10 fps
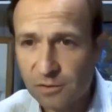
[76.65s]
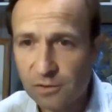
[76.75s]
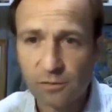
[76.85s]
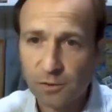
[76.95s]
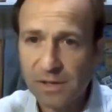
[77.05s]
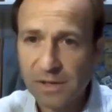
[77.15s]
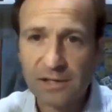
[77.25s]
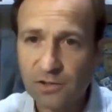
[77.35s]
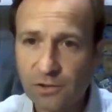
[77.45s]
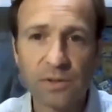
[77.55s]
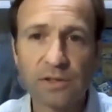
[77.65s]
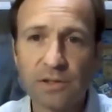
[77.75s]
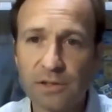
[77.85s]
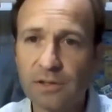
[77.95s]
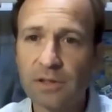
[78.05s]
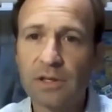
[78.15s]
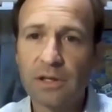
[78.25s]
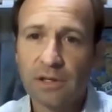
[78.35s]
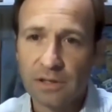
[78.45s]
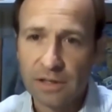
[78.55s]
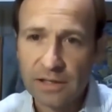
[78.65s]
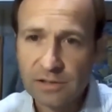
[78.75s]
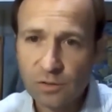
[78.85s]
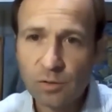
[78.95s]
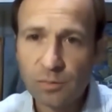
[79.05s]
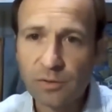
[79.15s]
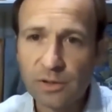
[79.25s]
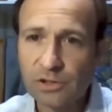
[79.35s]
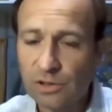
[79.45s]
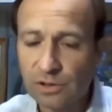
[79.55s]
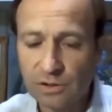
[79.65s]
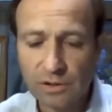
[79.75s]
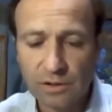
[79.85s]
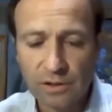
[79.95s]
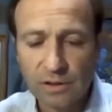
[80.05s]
So if you're a pass-through entity, an S corporation,